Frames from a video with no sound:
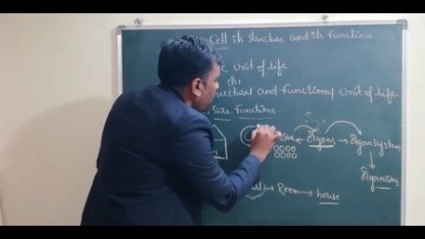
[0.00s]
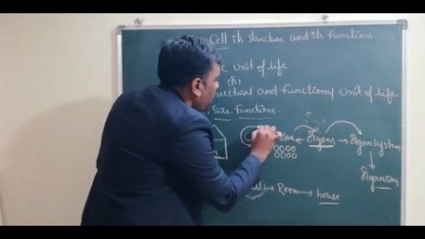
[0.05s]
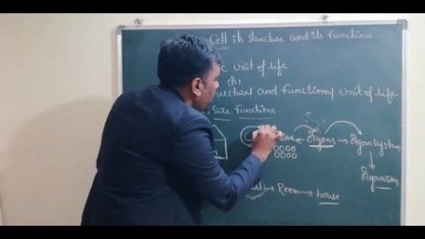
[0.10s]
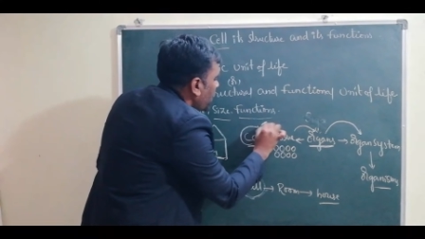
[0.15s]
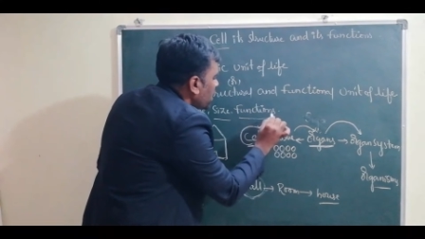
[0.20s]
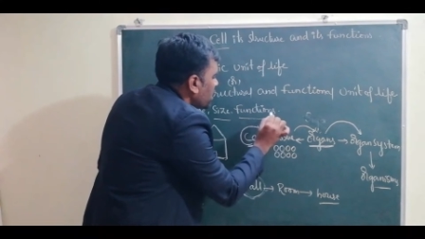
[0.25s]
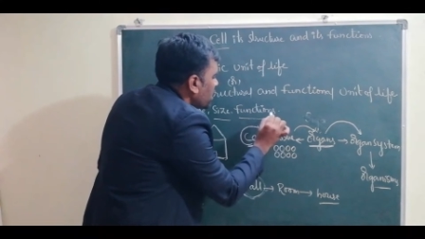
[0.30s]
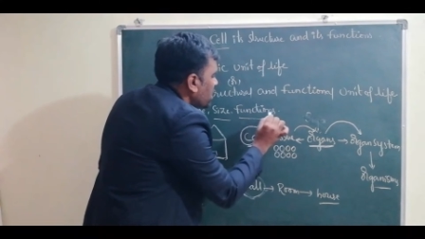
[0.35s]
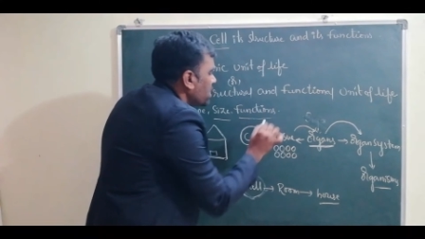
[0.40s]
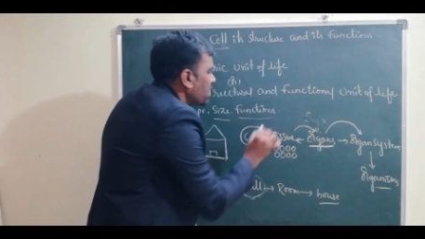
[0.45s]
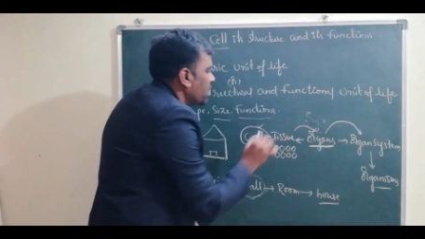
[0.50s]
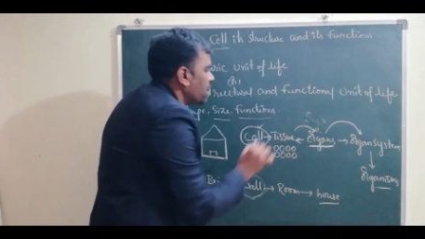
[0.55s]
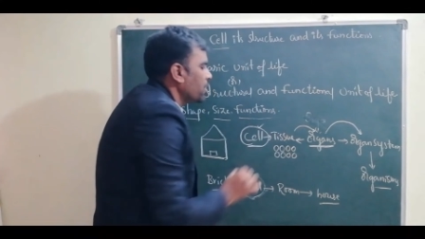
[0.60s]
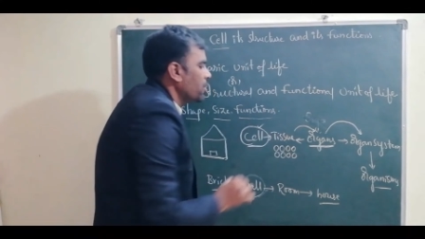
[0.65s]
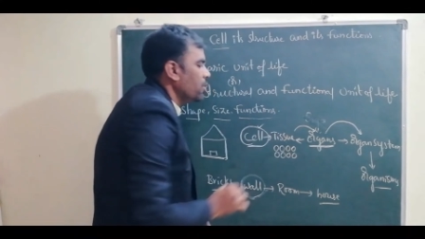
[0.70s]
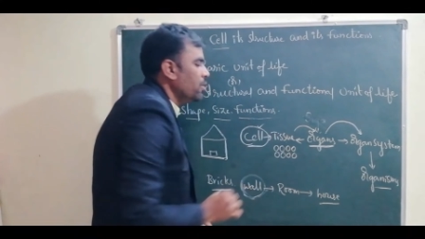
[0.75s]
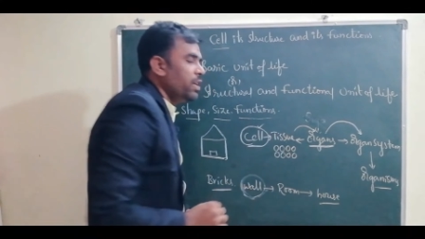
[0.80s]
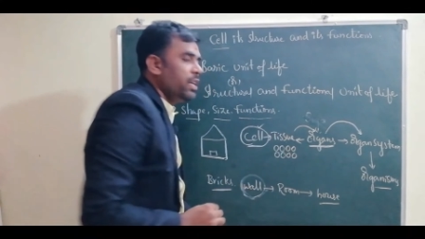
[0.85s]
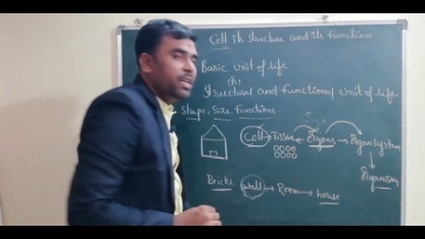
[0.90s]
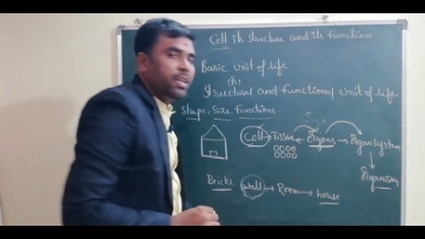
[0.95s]
basic
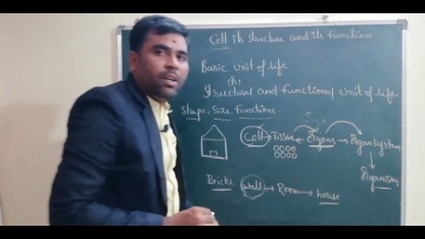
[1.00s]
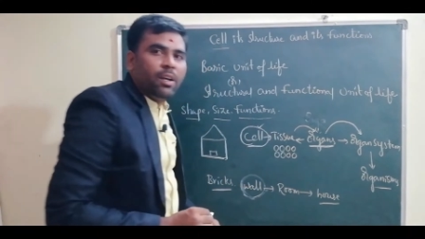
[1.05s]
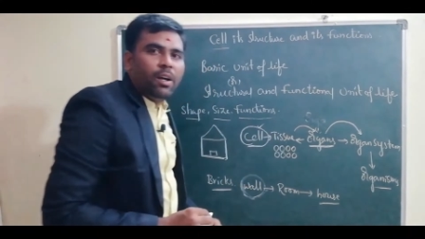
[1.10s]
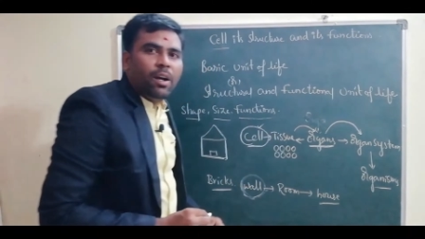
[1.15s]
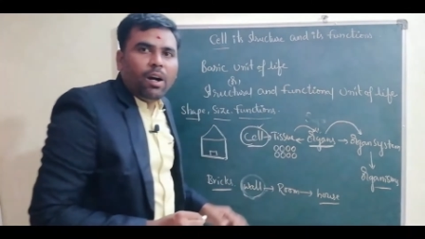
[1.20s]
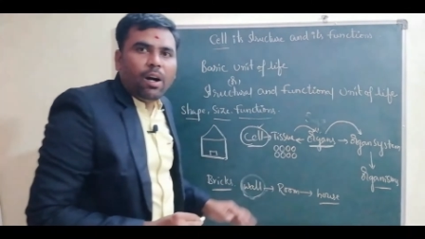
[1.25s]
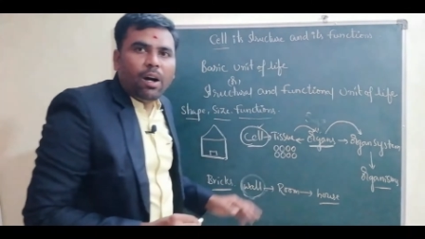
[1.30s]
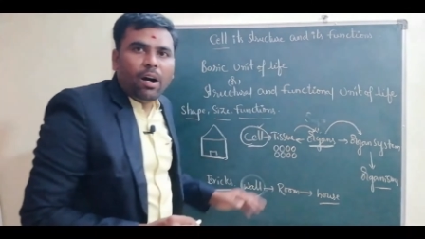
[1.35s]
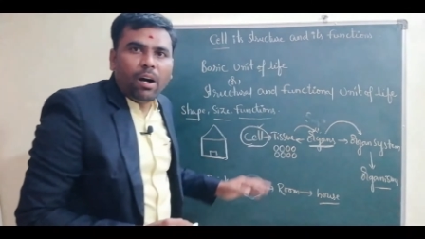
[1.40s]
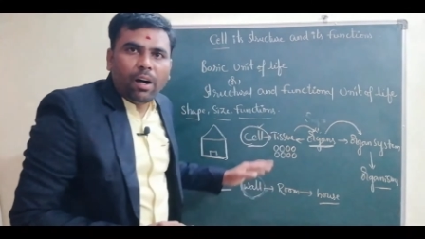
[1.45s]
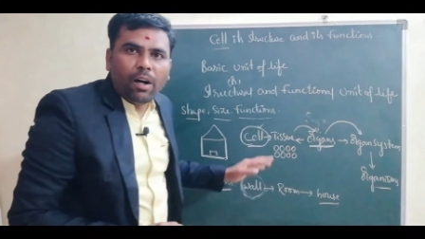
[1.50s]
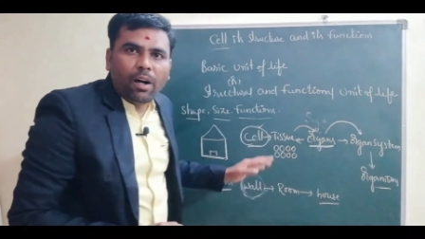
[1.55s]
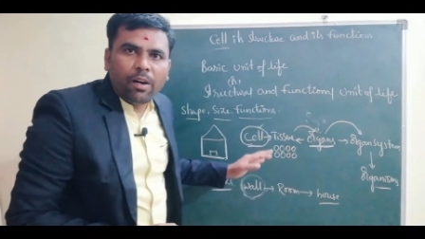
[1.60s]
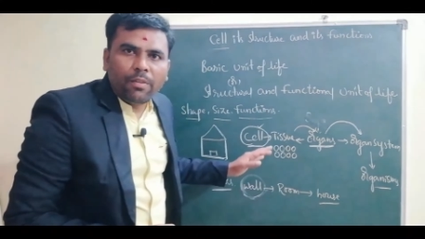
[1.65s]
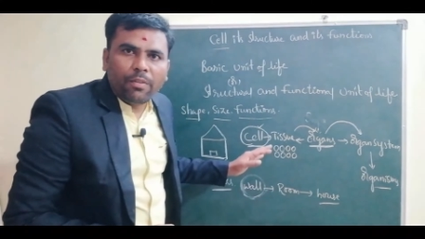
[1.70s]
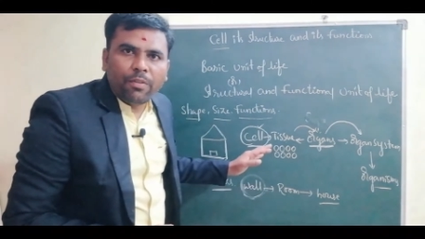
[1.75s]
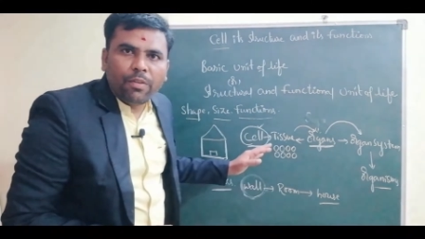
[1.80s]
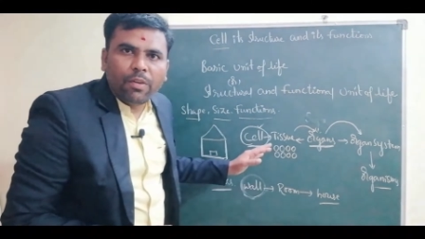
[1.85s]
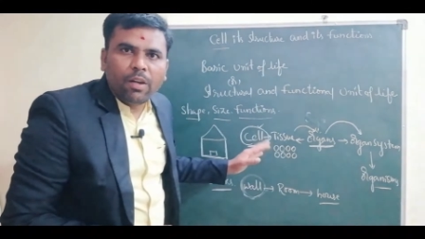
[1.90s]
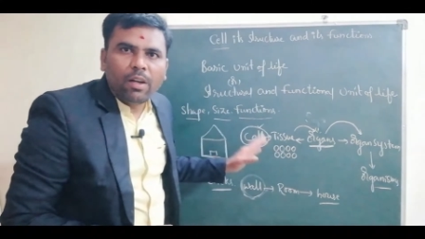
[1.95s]
unit
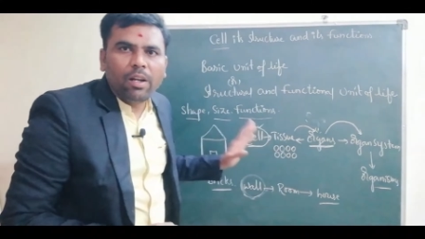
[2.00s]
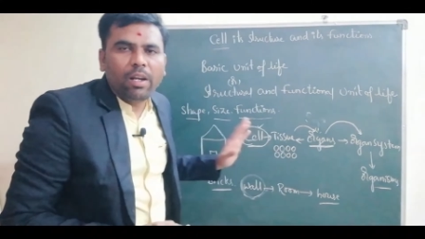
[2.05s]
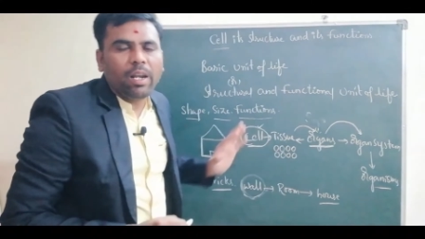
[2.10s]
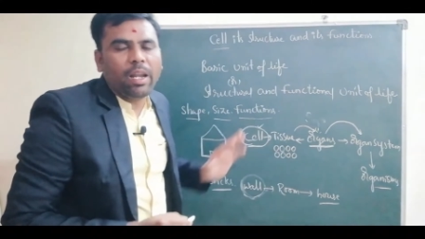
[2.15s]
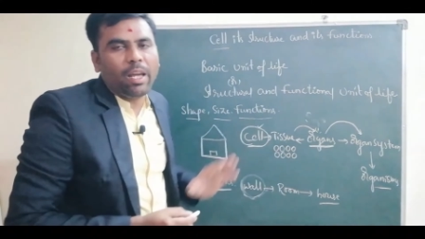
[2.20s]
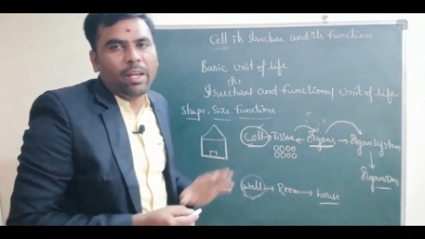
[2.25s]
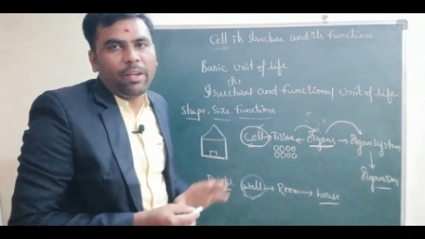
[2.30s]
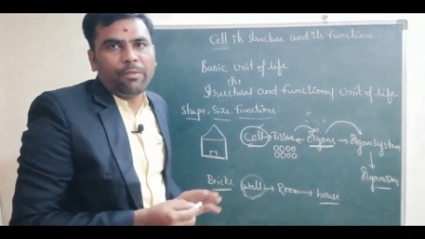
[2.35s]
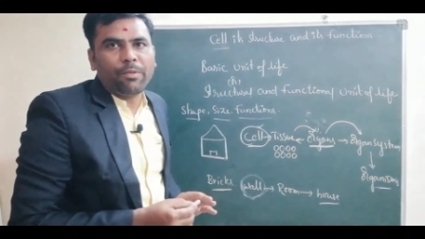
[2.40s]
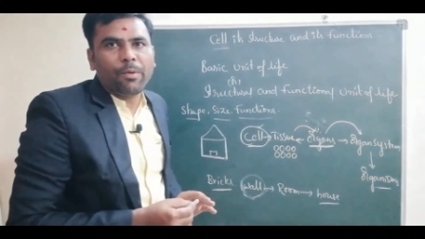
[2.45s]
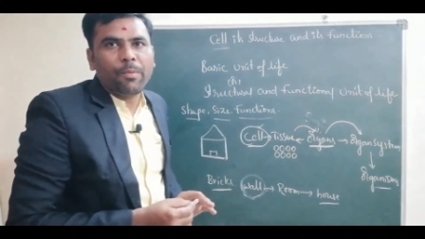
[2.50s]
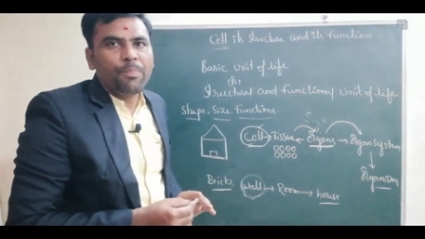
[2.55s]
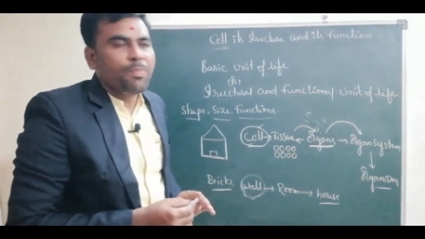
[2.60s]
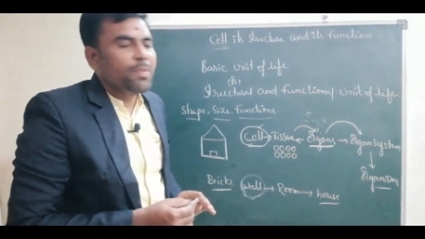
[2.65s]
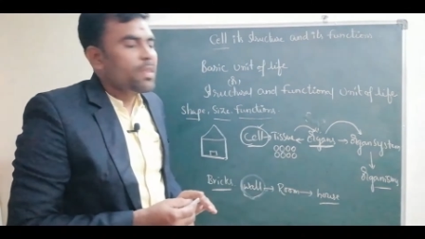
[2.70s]
of life.